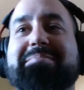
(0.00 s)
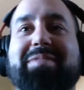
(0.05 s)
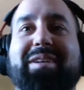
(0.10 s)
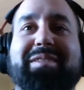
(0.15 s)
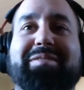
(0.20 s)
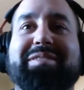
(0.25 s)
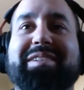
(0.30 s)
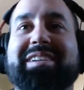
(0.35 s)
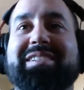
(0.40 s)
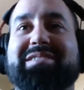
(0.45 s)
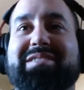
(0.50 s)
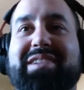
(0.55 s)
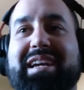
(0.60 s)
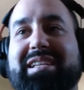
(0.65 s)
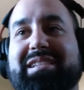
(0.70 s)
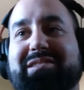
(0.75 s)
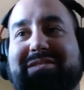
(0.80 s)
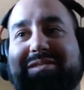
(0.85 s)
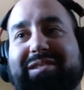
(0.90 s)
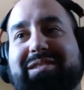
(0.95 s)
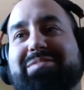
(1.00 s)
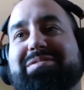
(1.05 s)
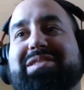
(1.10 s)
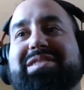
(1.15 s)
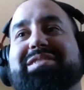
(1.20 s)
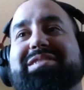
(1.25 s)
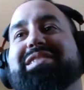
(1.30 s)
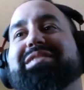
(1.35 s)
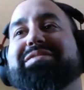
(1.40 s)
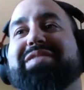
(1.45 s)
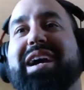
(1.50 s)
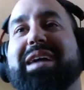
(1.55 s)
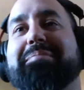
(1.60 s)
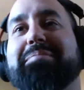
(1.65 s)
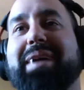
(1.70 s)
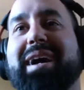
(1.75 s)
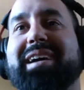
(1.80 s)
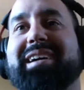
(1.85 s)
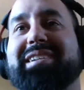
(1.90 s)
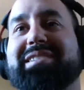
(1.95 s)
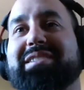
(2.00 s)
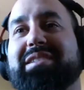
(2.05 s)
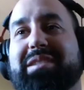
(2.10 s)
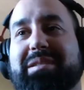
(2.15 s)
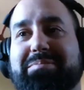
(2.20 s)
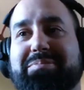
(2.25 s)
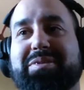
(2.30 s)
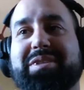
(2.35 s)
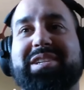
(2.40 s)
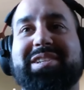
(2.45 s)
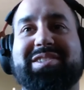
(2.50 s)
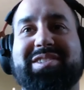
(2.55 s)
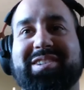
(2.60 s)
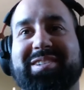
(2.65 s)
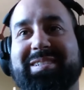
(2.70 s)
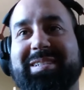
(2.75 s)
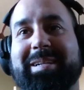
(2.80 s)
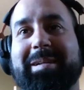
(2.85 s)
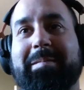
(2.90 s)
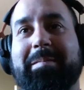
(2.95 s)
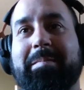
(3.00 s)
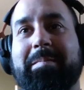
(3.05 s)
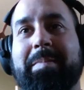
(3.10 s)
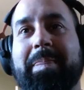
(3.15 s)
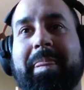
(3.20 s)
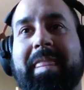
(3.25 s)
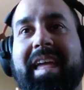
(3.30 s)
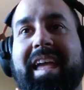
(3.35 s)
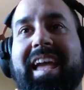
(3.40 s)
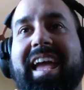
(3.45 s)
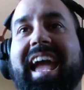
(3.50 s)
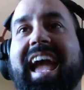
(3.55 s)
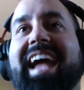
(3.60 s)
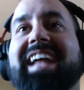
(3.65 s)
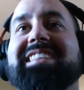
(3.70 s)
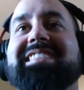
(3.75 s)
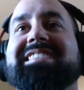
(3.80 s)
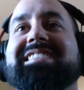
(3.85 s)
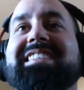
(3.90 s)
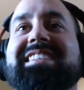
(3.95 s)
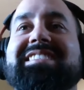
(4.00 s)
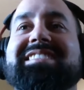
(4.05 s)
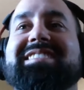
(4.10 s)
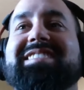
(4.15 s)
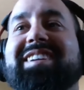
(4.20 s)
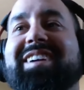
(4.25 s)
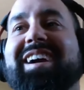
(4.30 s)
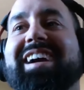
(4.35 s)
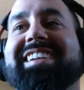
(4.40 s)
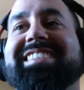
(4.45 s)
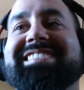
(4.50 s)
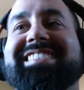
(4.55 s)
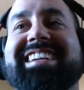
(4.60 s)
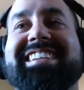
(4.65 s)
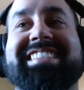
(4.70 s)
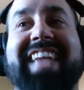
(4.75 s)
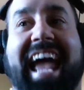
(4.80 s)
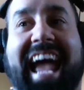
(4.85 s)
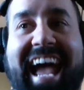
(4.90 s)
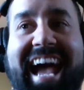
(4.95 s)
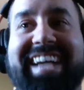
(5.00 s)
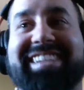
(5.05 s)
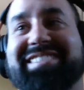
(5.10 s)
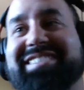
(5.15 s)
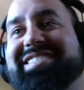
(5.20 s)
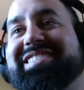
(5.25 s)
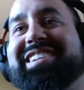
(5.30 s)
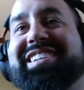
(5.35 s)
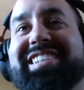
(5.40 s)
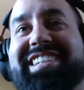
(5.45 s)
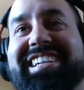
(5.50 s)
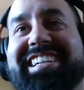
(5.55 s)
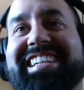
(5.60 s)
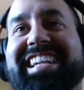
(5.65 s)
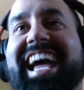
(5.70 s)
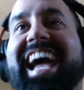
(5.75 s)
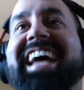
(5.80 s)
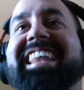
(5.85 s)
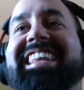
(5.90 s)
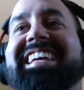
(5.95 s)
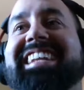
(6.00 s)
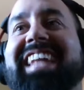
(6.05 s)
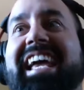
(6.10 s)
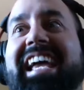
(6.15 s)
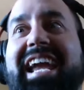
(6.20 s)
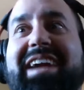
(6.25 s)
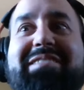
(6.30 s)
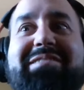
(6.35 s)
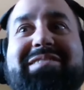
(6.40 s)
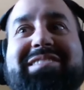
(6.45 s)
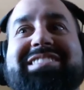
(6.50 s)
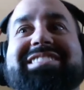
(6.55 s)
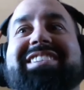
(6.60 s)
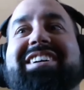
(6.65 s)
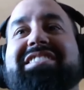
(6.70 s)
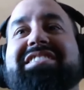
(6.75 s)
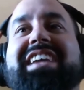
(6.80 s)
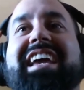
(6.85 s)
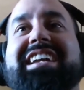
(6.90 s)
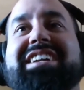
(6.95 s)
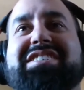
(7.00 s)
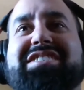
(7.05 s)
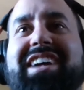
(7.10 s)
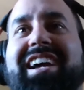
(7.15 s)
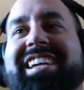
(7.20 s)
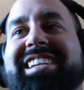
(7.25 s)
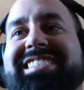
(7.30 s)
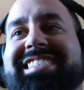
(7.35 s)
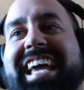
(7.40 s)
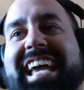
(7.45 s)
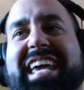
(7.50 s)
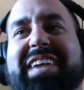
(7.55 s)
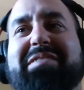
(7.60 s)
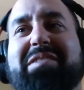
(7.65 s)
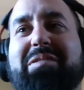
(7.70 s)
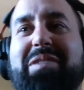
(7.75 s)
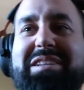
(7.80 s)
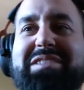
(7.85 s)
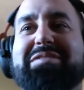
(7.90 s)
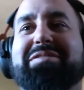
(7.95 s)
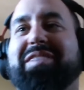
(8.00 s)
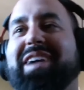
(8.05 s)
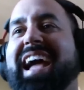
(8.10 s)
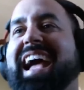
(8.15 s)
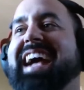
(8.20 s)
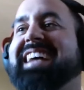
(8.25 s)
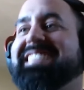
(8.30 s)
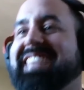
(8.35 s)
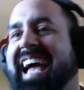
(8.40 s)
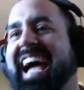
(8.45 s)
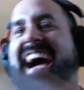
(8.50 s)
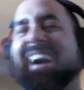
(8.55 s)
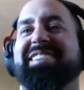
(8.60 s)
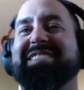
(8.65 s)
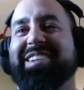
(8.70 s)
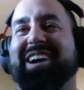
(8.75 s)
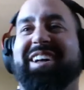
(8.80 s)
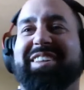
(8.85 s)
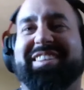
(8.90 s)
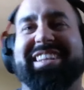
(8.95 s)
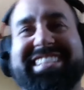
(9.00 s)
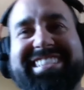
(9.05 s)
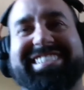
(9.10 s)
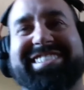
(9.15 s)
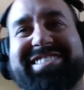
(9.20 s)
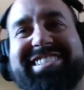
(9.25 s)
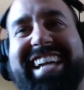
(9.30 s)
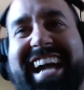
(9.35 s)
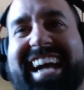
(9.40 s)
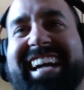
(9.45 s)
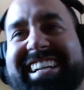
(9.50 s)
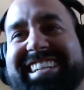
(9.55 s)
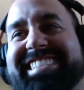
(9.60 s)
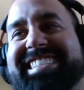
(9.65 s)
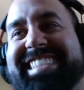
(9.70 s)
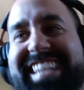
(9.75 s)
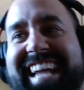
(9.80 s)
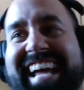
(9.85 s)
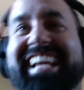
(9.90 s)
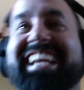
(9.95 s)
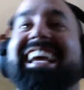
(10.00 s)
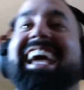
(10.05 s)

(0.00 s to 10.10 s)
murphy transforms as the vampire to the preacher and sits there and says ass is good and then like everyone starts getting shocked he's like if it wasn't for ass how y'all think you got here tonight